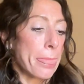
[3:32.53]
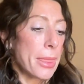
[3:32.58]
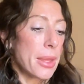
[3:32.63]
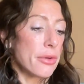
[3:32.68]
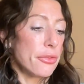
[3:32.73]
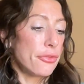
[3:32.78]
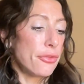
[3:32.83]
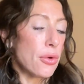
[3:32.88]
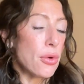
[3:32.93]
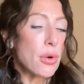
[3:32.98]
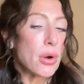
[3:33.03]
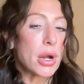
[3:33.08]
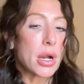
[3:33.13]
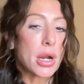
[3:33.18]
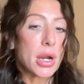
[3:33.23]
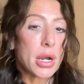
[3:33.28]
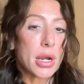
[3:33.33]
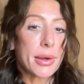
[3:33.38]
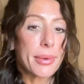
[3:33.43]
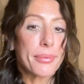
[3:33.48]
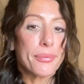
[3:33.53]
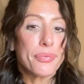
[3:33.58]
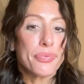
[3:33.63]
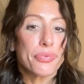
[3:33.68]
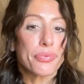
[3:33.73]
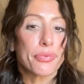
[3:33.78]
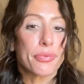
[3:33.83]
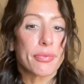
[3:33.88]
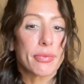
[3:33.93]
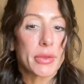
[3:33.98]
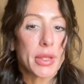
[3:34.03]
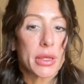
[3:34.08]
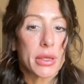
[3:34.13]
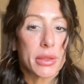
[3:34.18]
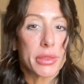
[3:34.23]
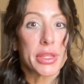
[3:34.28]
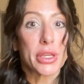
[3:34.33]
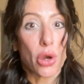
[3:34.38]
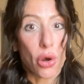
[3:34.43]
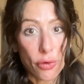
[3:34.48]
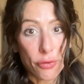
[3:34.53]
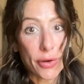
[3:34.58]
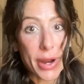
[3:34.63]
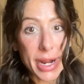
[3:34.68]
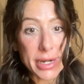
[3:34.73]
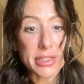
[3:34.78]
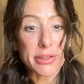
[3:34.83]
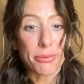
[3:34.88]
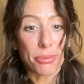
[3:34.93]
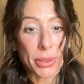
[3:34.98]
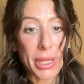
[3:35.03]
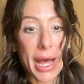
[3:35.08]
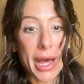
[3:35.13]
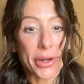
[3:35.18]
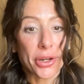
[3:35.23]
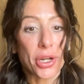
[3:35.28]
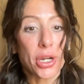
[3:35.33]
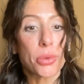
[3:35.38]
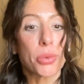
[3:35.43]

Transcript: for the overactive bladder,